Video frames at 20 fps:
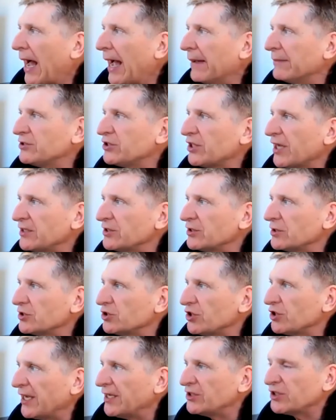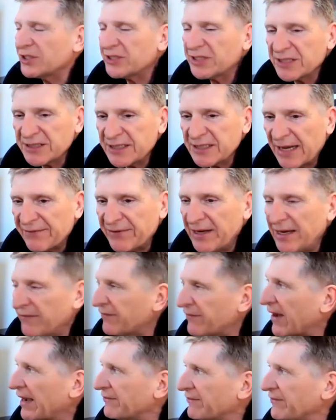I change it to
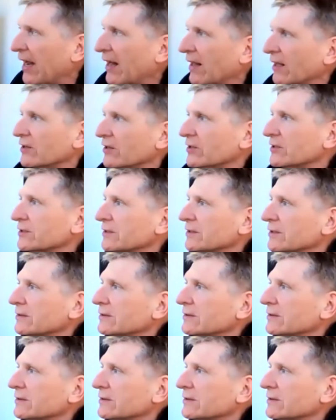$75.